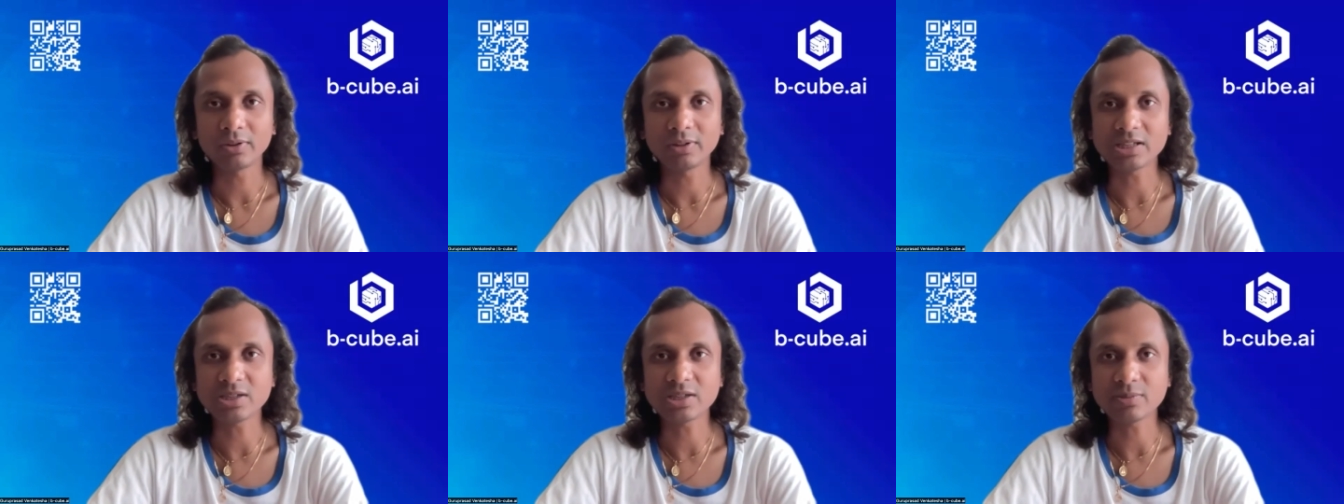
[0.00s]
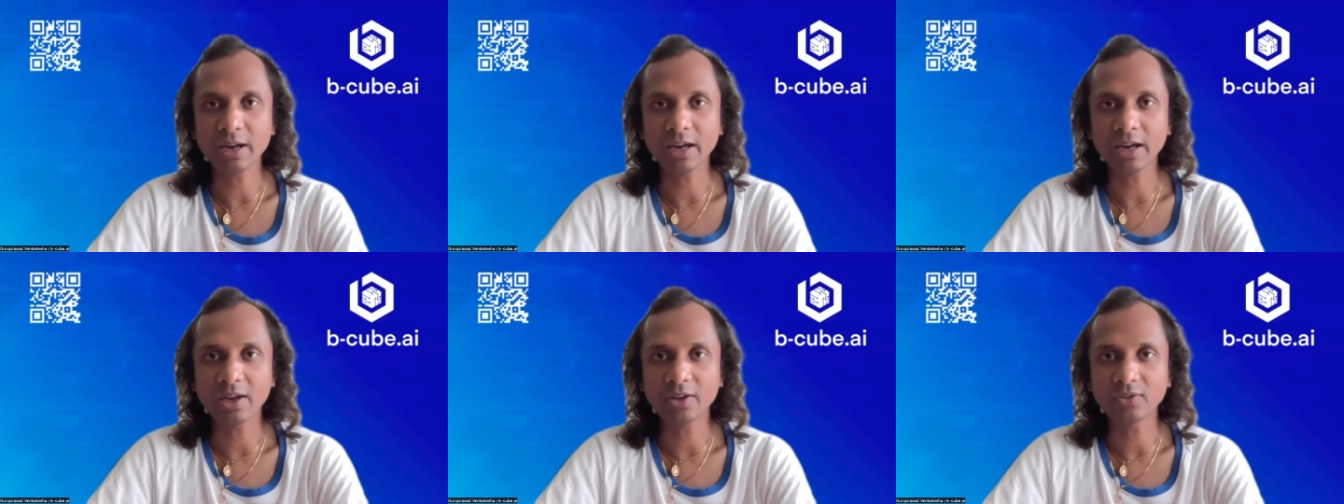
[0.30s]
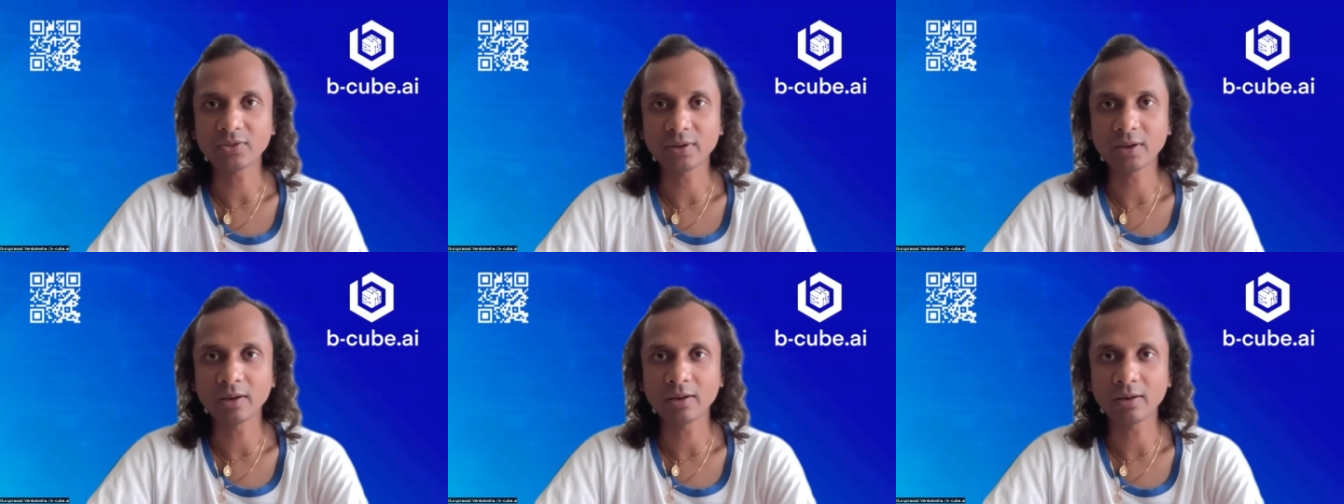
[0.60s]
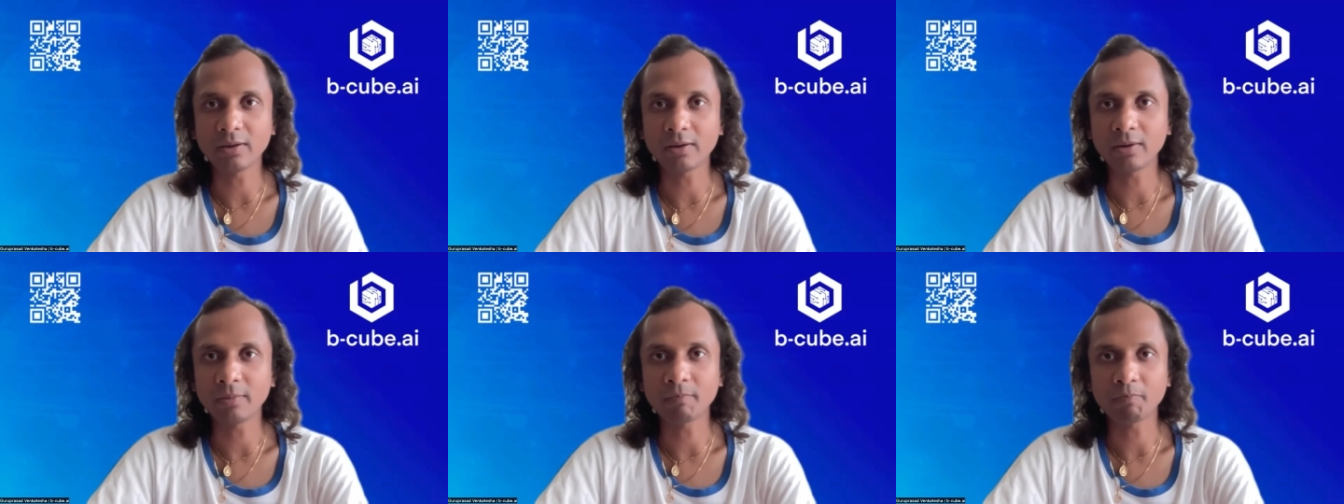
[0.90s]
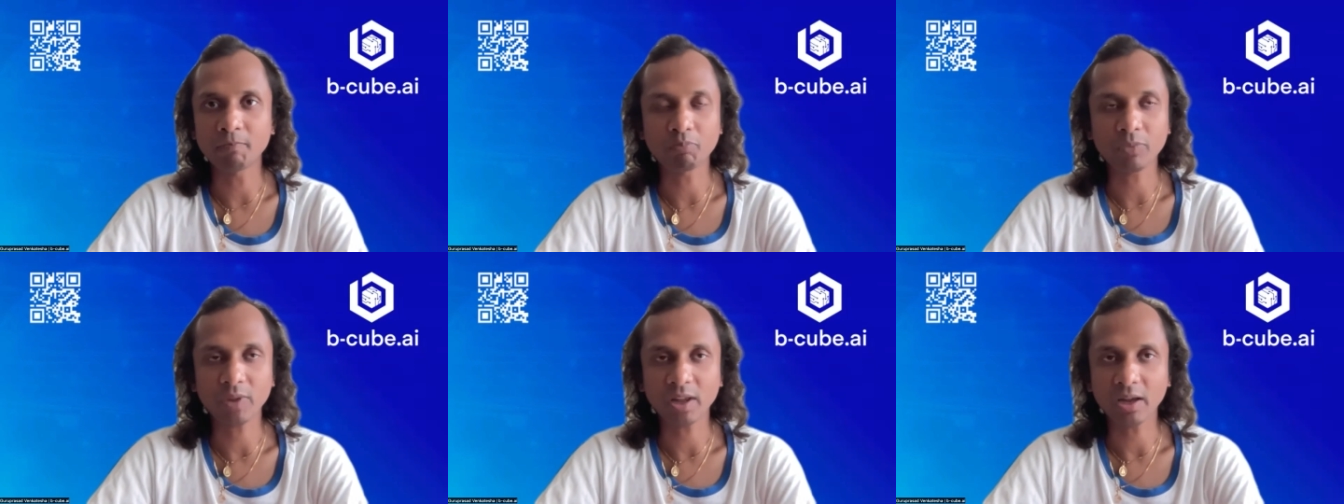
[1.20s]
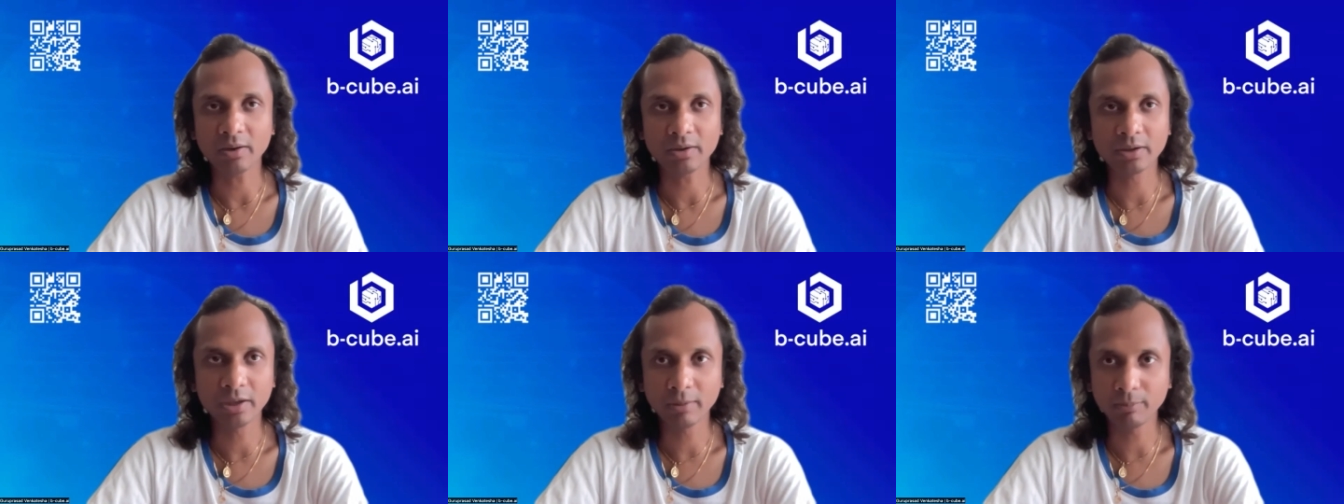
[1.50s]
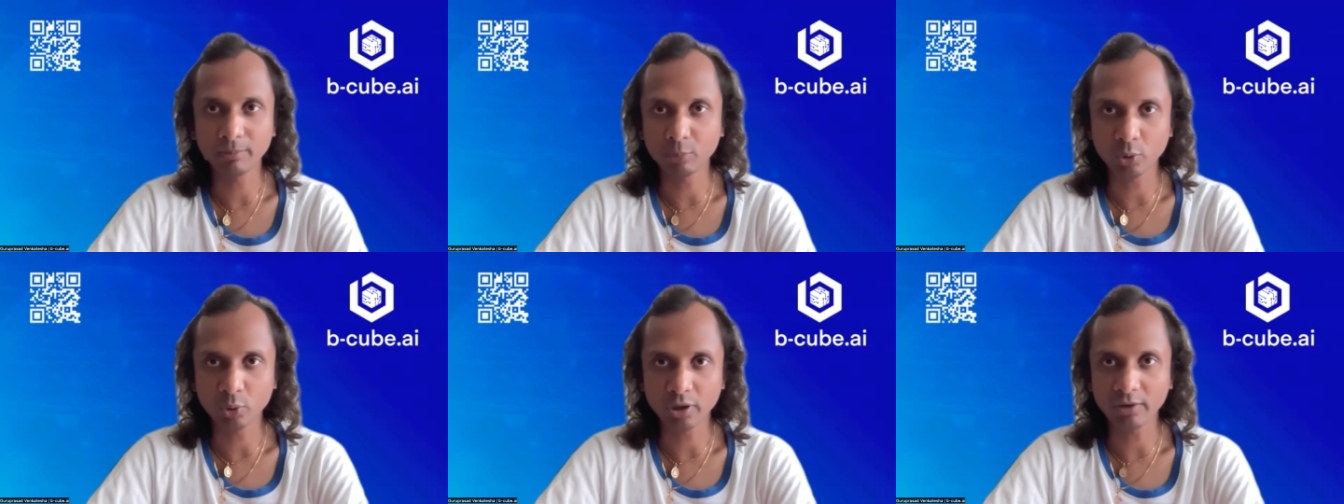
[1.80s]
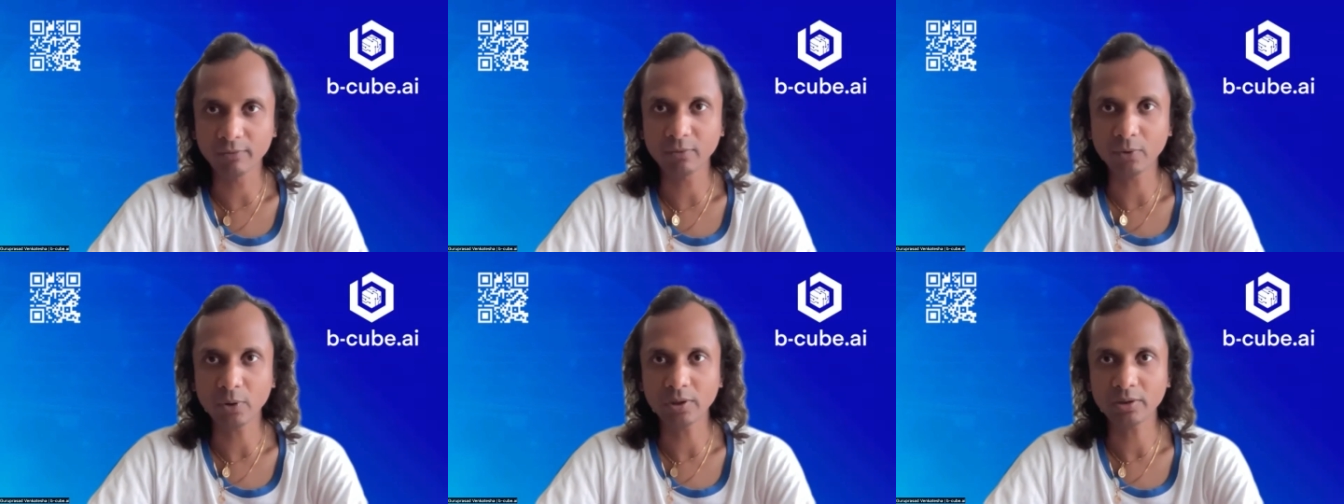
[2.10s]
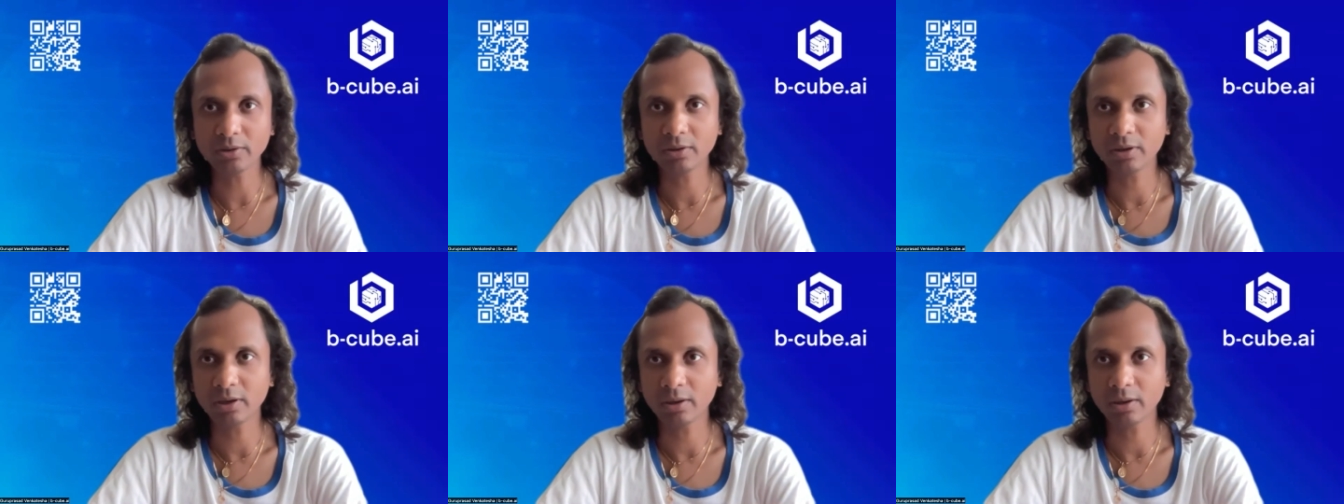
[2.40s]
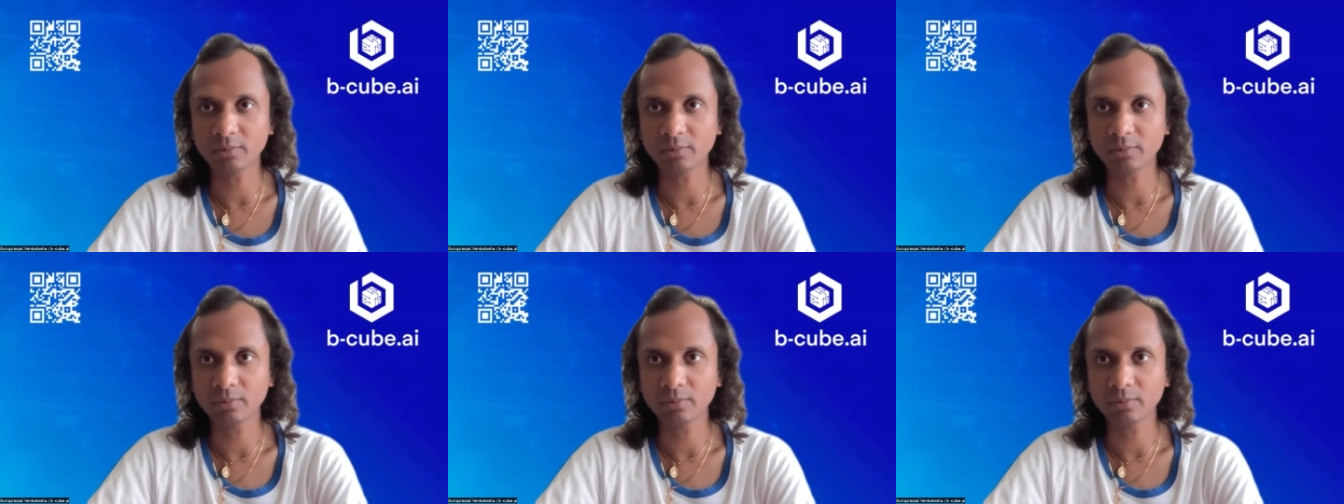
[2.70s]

So that's why I still um, keep looking for it.